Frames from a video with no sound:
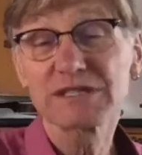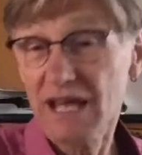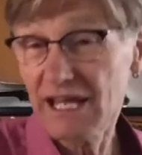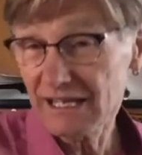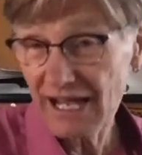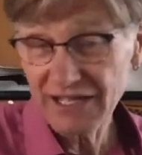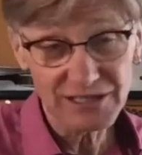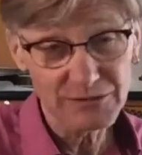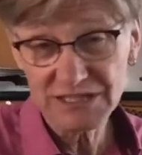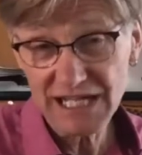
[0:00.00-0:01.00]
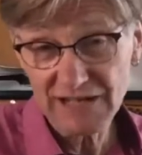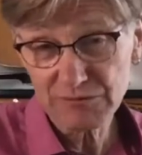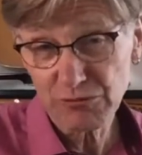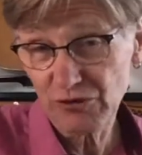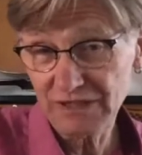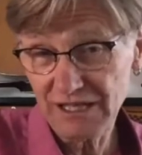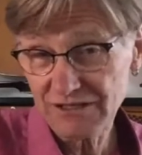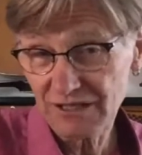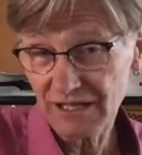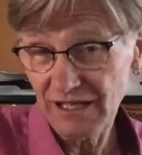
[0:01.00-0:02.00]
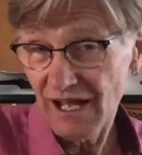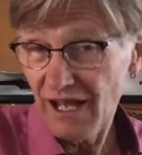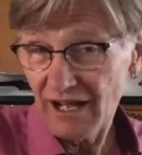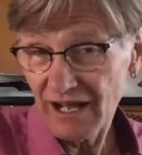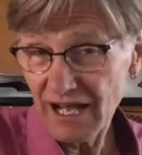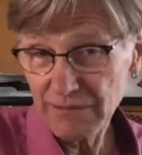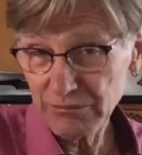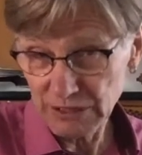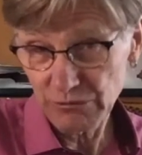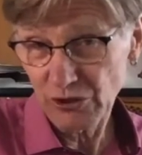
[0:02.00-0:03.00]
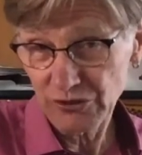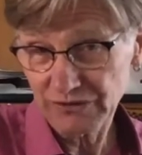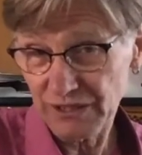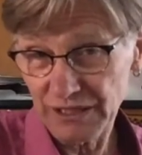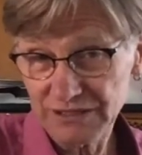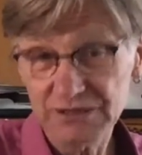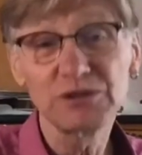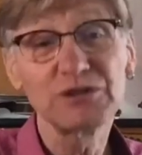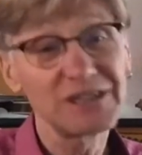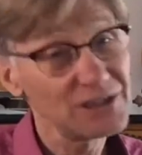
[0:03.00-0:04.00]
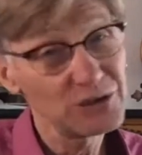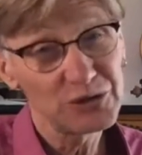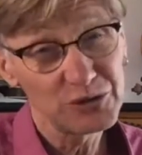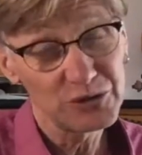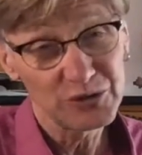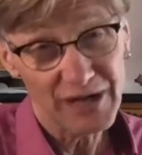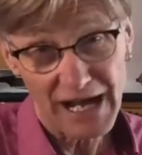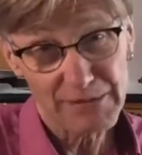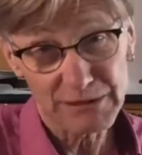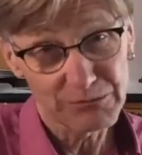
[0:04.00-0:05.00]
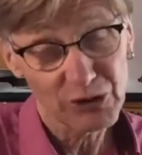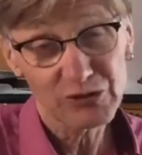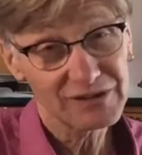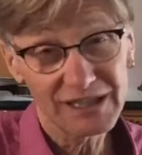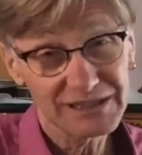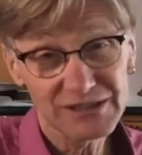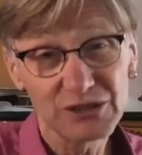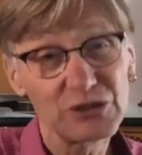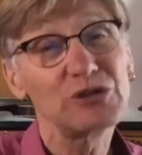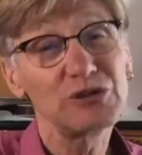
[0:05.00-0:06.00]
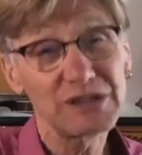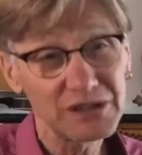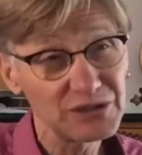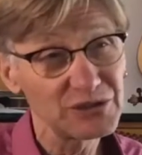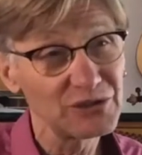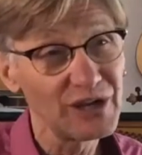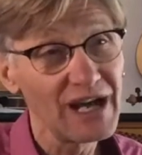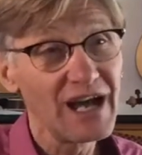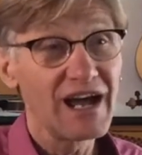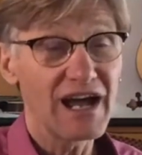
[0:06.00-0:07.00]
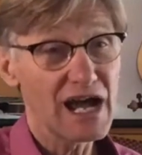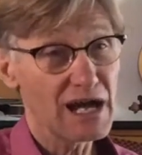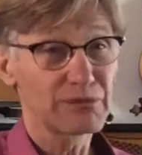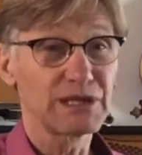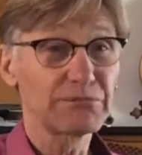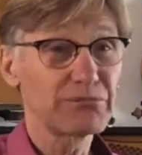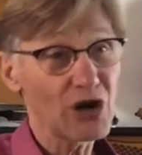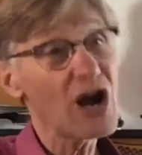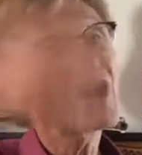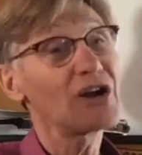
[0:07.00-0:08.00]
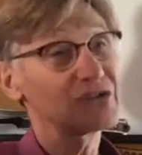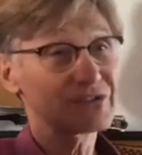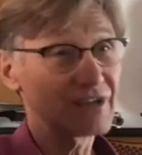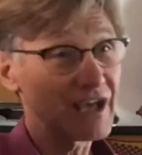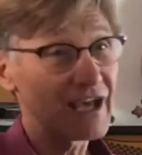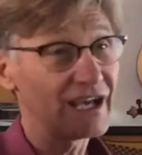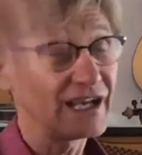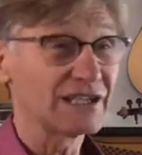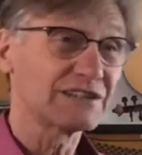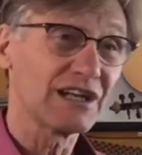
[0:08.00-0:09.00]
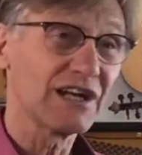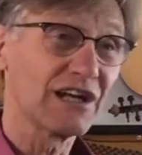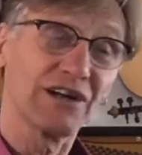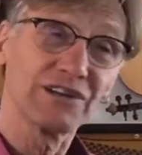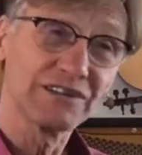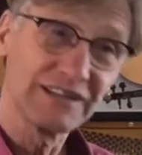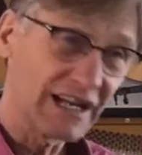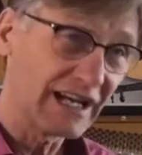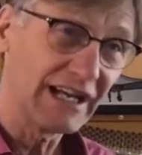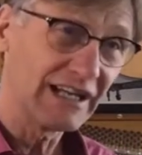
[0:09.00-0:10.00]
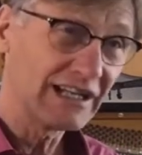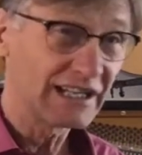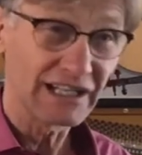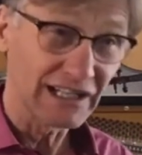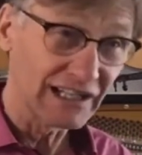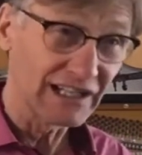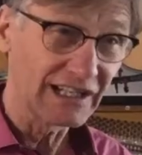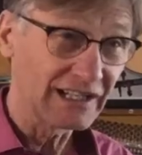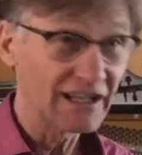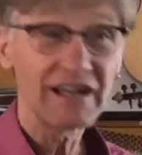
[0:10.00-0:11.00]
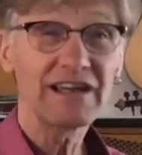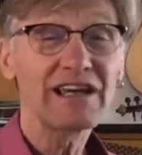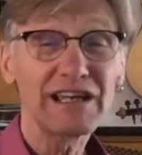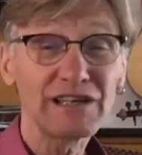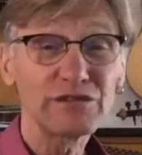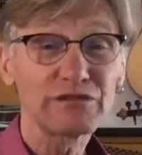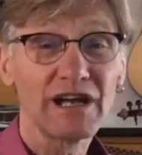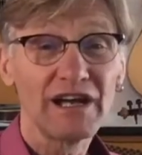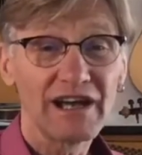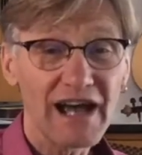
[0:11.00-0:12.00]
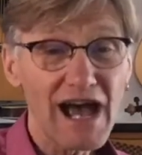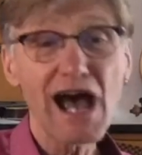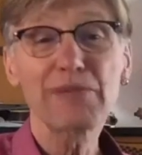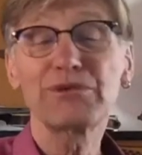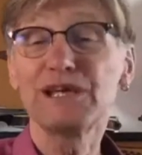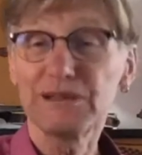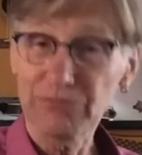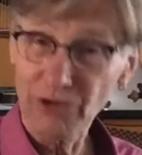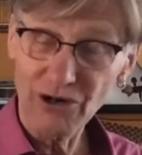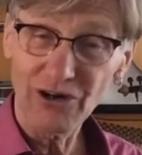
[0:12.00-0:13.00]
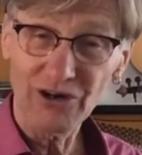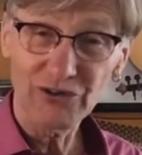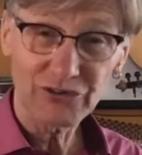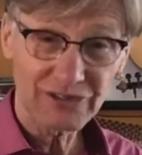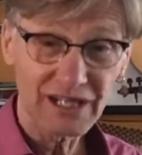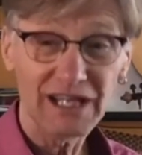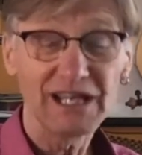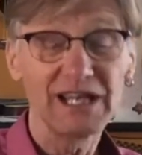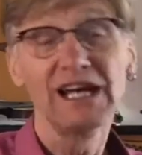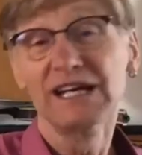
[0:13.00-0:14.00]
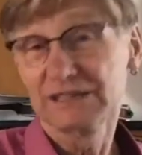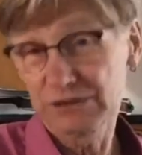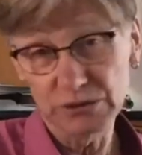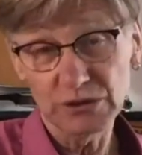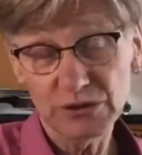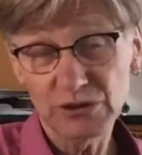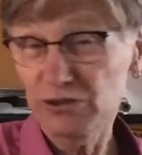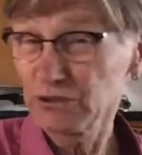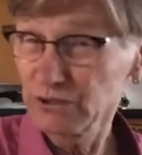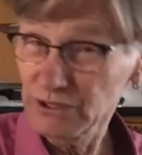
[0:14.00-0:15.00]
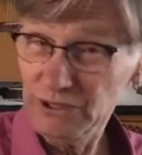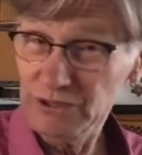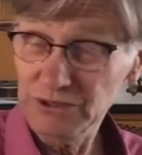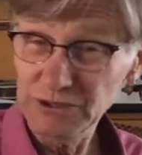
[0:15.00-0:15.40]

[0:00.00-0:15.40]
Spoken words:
Dave's birthday yesterday. Happy birthday to you. Happy birthday to you. Happy birthday, dear Dave. Happy birthday to you.